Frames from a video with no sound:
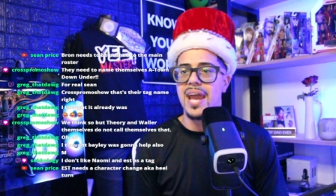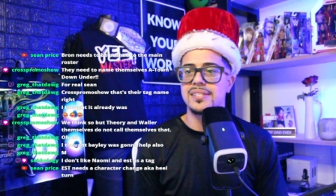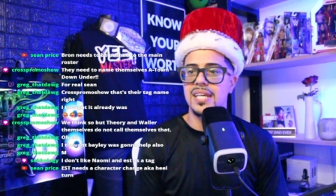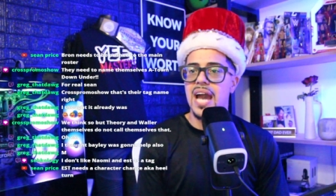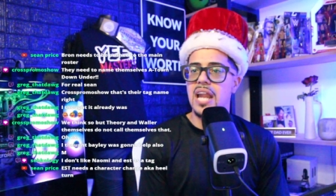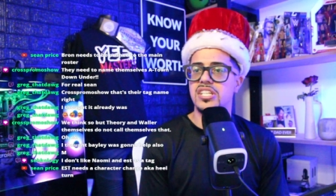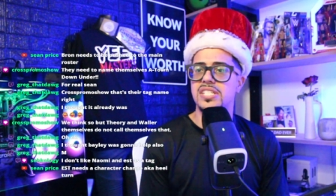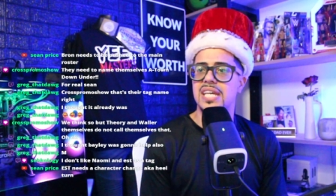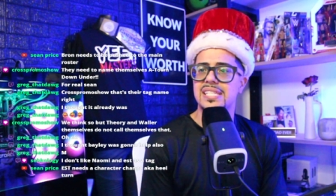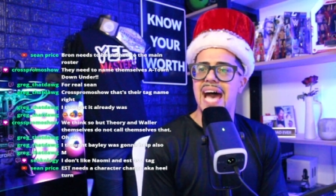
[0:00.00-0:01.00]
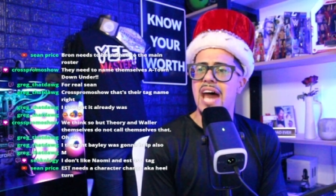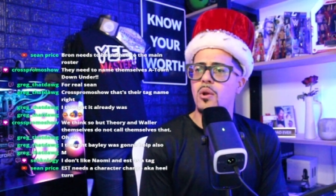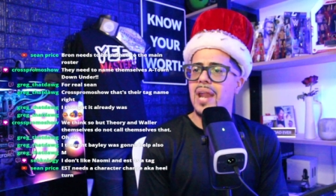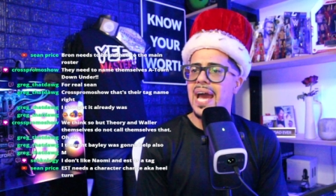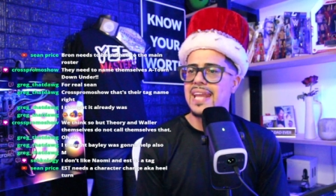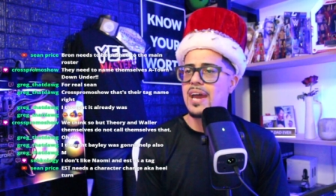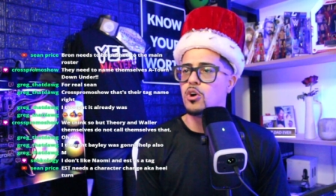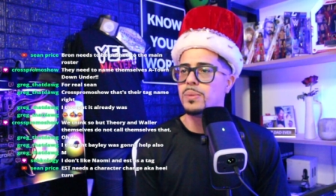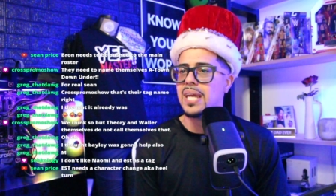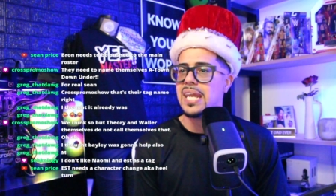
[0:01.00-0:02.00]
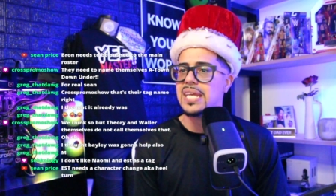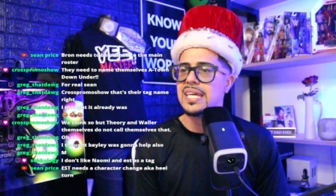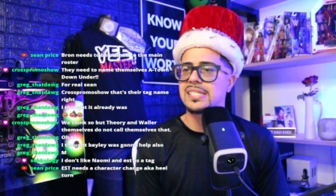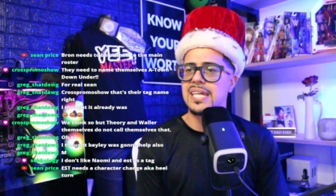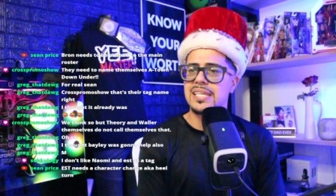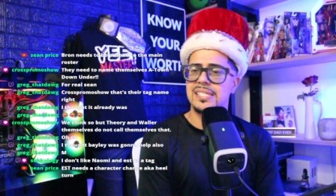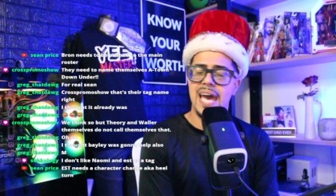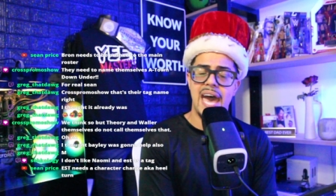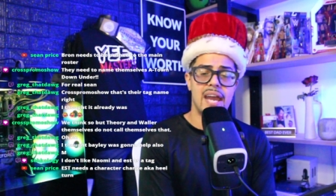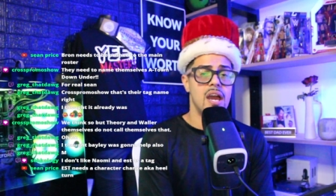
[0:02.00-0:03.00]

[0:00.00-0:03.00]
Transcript: Psychology says, I don't like Naomi and EST as a tag.